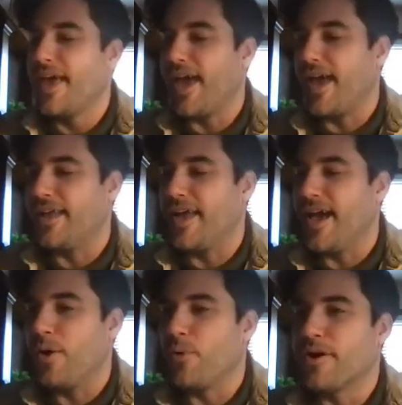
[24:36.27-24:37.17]
And
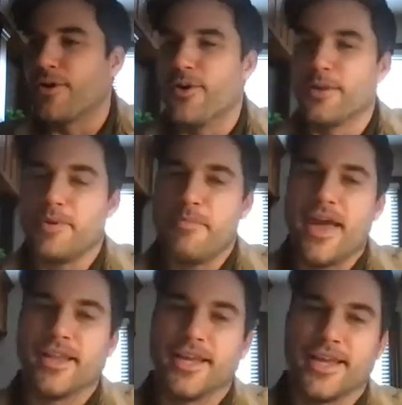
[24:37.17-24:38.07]
we're going to be
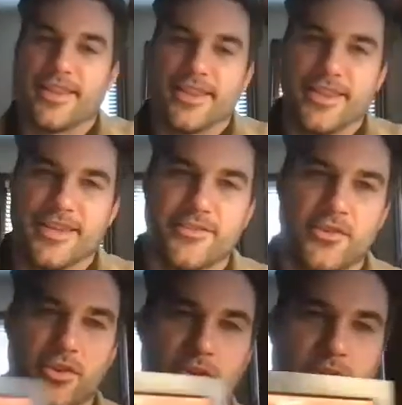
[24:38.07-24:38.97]
mailing this
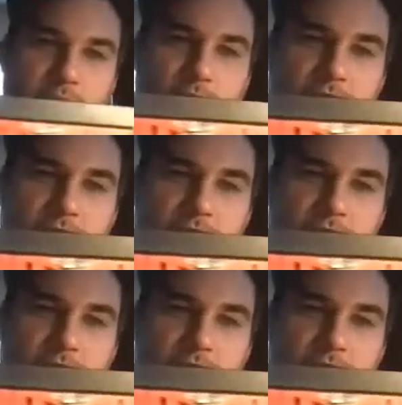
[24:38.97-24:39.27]
to you.